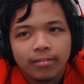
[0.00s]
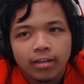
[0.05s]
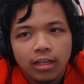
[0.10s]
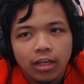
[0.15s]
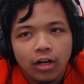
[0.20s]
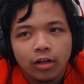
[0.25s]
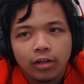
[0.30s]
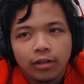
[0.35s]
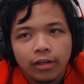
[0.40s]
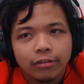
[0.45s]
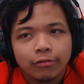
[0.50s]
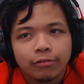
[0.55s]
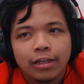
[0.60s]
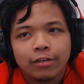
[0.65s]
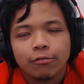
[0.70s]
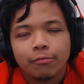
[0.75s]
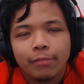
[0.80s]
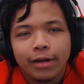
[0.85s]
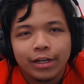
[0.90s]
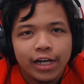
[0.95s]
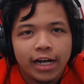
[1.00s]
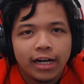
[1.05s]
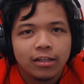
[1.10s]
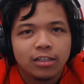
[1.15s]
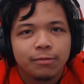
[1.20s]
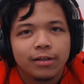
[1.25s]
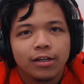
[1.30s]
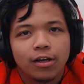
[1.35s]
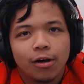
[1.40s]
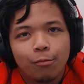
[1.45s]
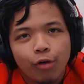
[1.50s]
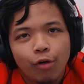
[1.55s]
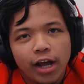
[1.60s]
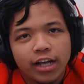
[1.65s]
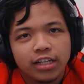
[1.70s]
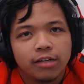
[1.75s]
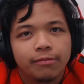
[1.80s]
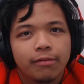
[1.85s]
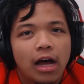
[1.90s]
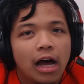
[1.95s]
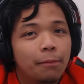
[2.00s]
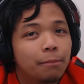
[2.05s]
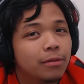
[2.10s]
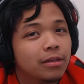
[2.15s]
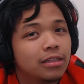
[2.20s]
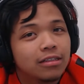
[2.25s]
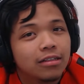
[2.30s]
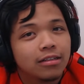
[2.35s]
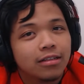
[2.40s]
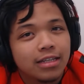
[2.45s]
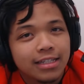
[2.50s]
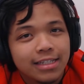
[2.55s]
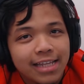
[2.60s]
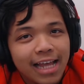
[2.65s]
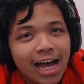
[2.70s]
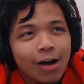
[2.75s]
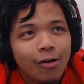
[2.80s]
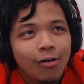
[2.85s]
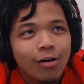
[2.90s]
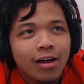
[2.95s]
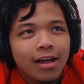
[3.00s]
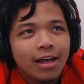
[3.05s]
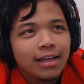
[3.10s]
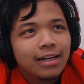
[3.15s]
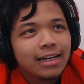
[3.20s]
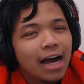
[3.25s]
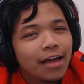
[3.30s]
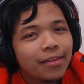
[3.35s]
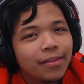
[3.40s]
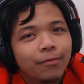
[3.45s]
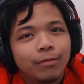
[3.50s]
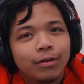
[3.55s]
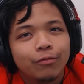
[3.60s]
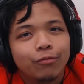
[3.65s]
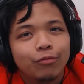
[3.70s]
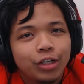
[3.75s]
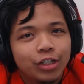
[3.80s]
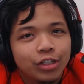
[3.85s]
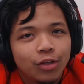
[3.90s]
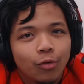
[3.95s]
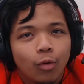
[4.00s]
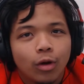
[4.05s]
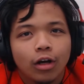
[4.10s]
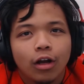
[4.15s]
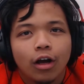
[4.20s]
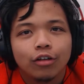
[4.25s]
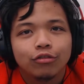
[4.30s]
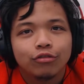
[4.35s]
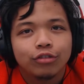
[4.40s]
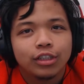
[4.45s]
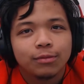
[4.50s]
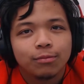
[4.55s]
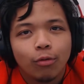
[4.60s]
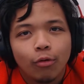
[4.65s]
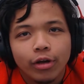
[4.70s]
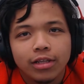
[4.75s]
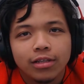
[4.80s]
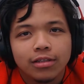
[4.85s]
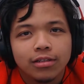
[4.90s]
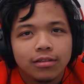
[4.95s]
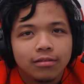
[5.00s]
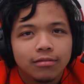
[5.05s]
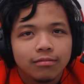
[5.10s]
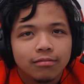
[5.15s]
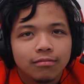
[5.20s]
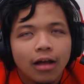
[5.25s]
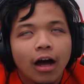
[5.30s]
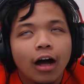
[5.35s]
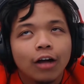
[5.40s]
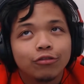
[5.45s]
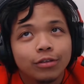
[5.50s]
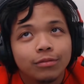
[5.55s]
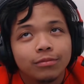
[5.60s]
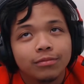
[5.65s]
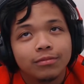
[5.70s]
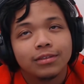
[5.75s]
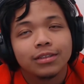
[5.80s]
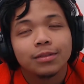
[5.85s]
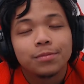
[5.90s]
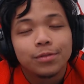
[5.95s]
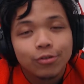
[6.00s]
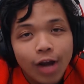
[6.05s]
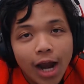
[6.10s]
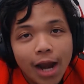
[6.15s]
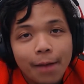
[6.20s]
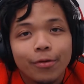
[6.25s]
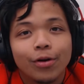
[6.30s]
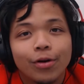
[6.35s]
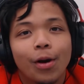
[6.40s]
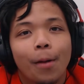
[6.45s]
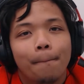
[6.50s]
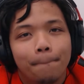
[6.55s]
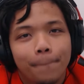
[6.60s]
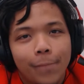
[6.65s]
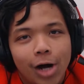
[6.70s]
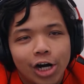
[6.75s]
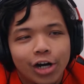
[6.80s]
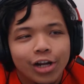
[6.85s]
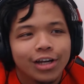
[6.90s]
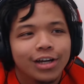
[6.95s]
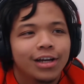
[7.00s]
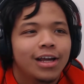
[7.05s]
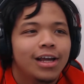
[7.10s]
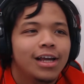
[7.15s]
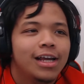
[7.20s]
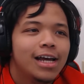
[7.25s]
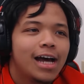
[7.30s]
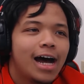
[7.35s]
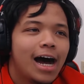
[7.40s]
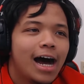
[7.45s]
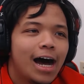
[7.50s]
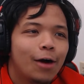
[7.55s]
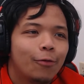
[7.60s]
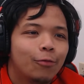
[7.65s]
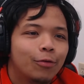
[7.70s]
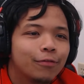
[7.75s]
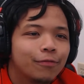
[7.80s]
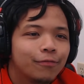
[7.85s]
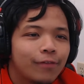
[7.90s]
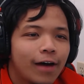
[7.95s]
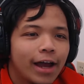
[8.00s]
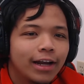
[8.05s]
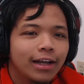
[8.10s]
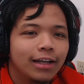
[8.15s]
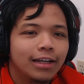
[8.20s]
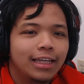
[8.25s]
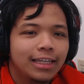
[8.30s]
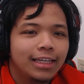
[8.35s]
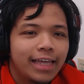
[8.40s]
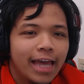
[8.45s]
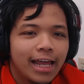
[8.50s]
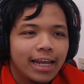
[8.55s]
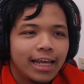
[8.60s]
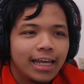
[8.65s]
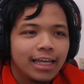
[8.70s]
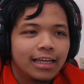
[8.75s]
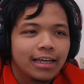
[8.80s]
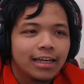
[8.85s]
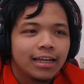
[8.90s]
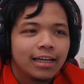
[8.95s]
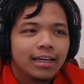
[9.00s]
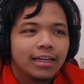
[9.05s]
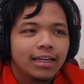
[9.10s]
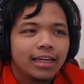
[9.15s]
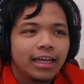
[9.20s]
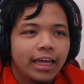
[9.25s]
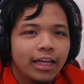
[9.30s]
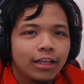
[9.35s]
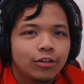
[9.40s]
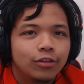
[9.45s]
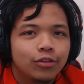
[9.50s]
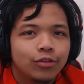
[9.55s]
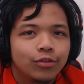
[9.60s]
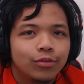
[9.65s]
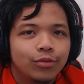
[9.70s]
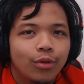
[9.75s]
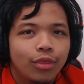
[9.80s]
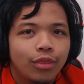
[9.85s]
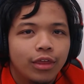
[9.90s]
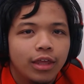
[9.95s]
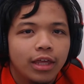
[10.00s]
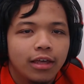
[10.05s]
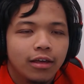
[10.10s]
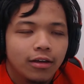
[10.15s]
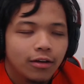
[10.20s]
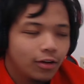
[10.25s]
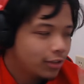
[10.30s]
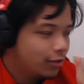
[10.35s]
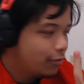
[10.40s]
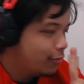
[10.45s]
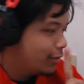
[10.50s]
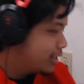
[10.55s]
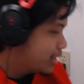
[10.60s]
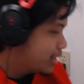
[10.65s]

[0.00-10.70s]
you know, that's what my channel's been comprised of up until this now. Now that we've reached the 100 point, 100 subscriber mark, uh, we're finally getting into the. Hold on one